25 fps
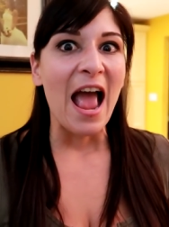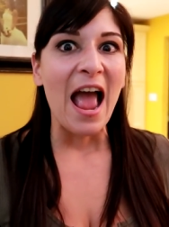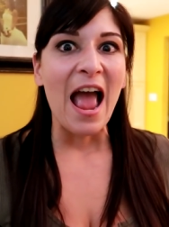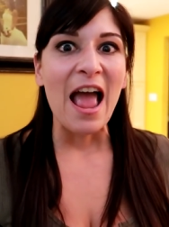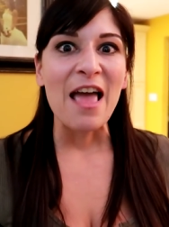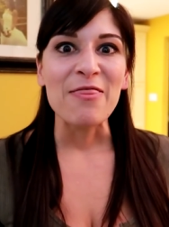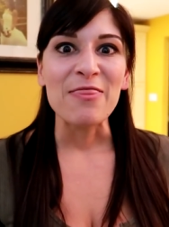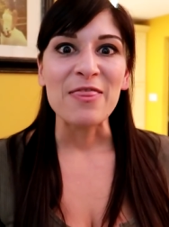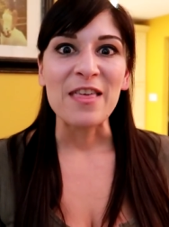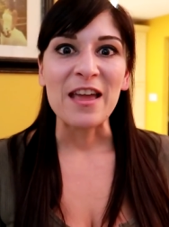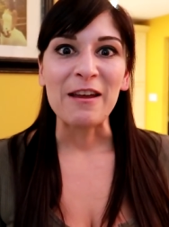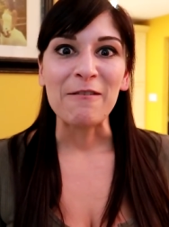
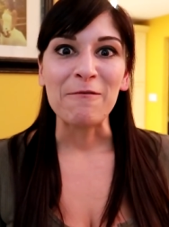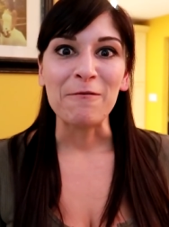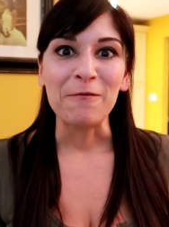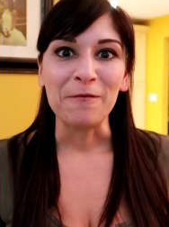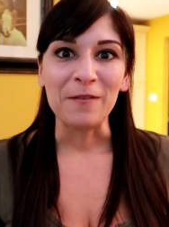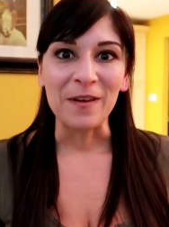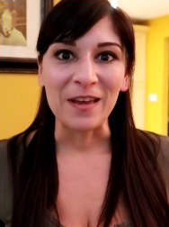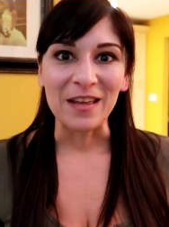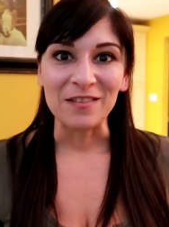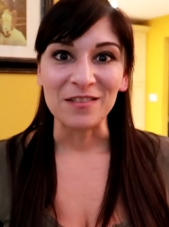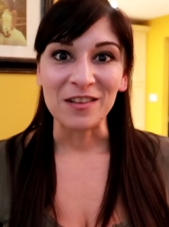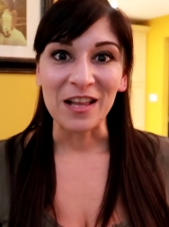and they
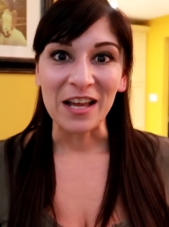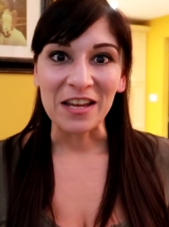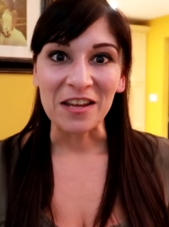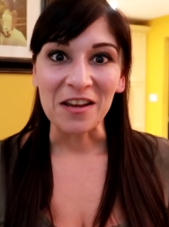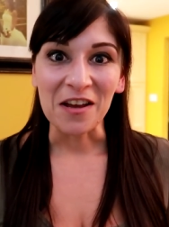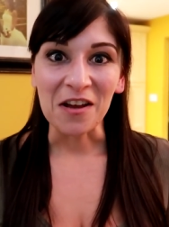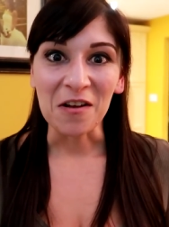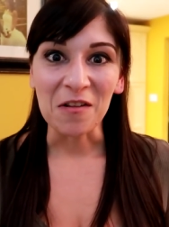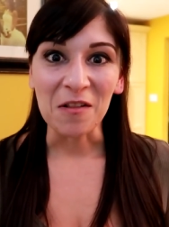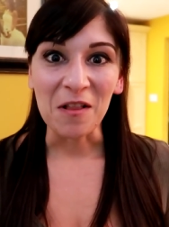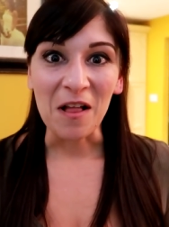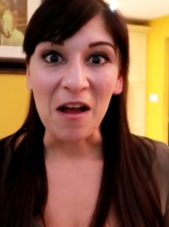fit like
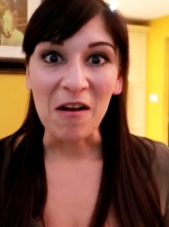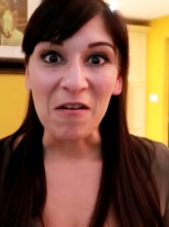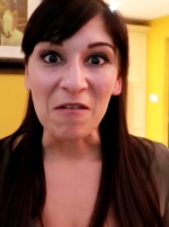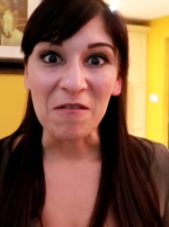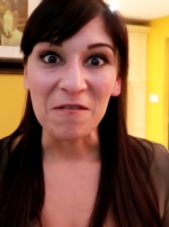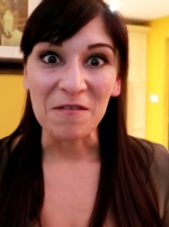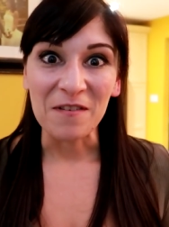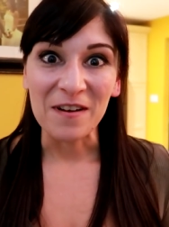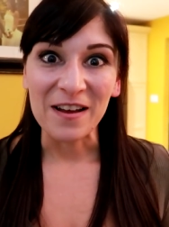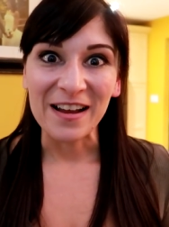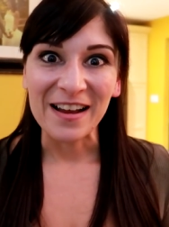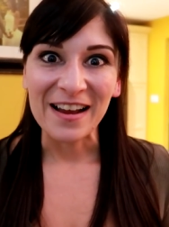a
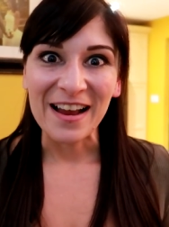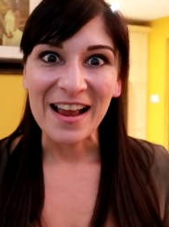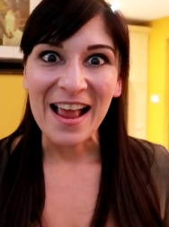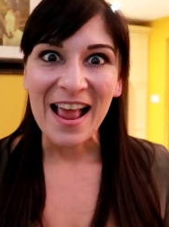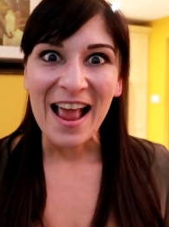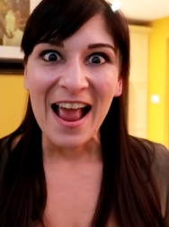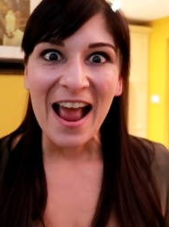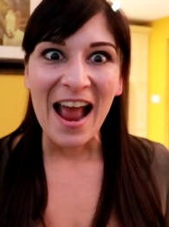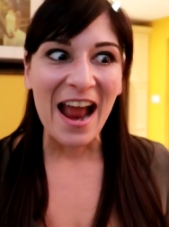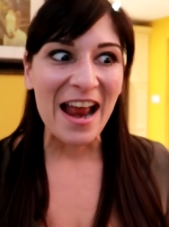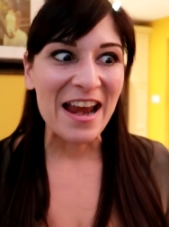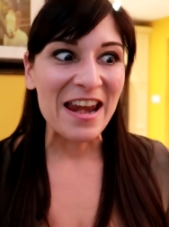glove.
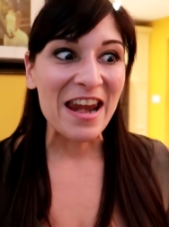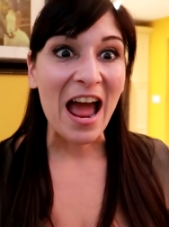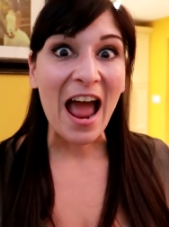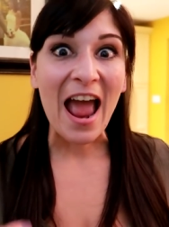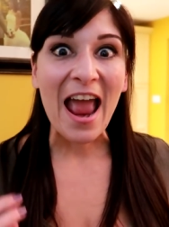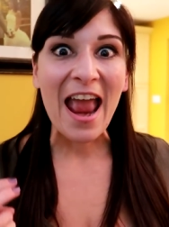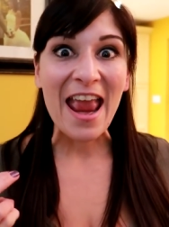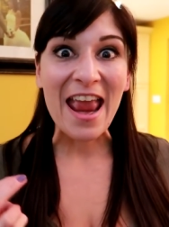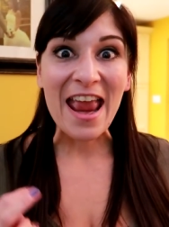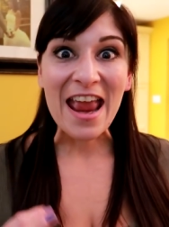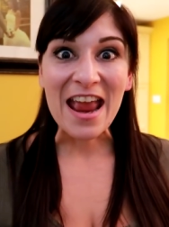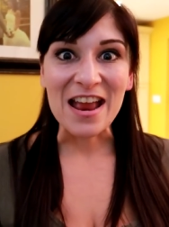And,
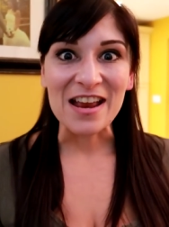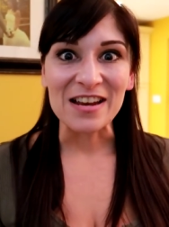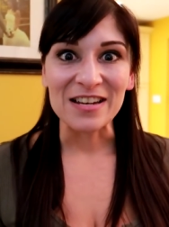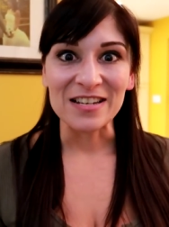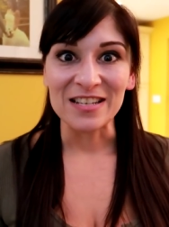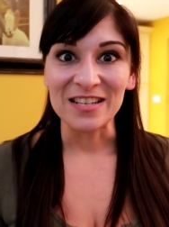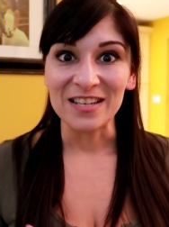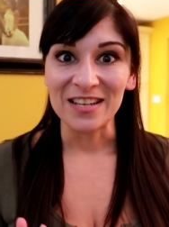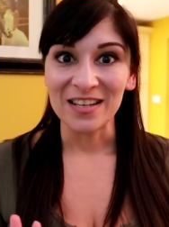and.